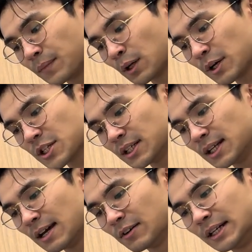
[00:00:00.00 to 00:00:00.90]
Question
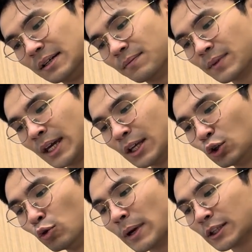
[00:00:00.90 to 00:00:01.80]
11. Okay,
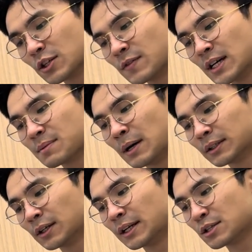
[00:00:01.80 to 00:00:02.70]
two metal spheres
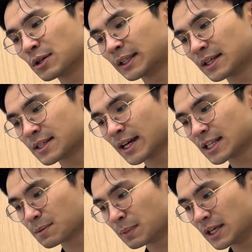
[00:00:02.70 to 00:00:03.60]
mounted on insulating
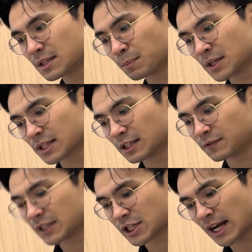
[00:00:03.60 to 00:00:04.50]
stands. P is
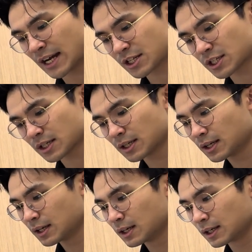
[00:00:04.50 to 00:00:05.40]
positively charged.
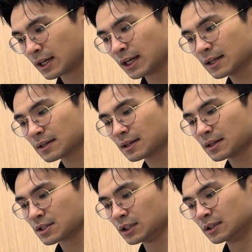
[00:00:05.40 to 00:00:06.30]
Okay,
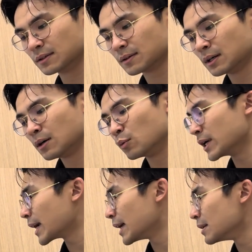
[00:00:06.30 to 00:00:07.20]
so
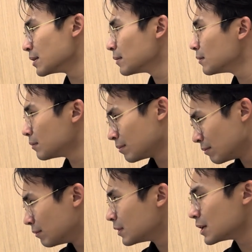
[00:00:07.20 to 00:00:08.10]
we can
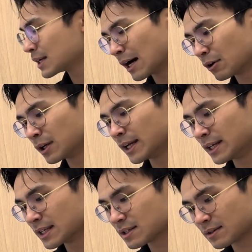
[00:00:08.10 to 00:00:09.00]
calculate
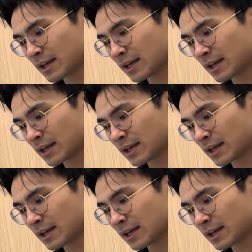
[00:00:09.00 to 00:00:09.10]
this.